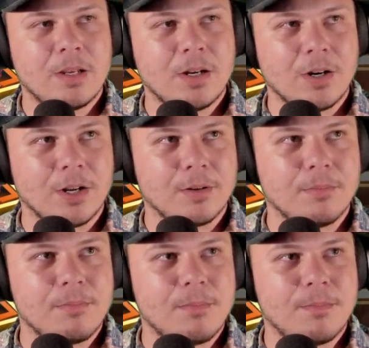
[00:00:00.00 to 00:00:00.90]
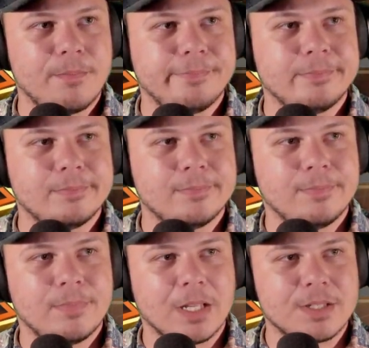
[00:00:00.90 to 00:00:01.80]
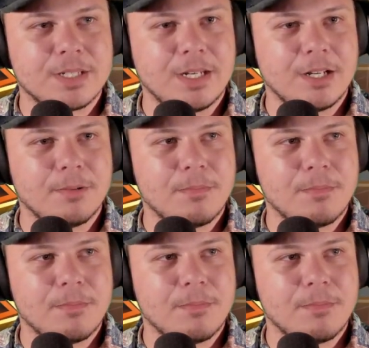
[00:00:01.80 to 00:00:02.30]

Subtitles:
All right, let's eat it.